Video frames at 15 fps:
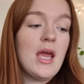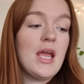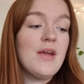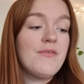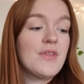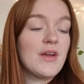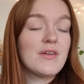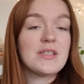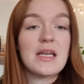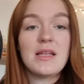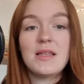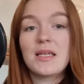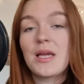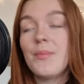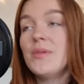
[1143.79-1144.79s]
If there is
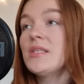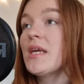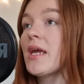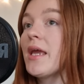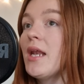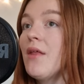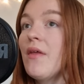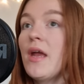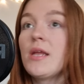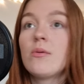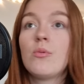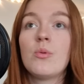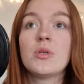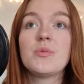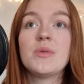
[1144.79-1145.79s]
anything in particular that
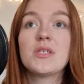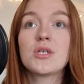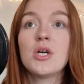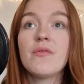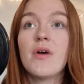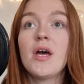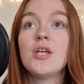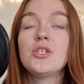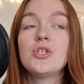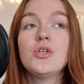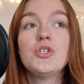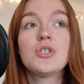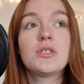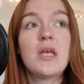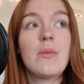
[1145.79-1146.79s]
anyone wants me to cover, do
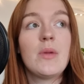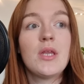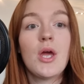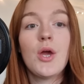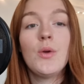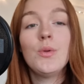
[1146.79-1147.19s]
just let me know.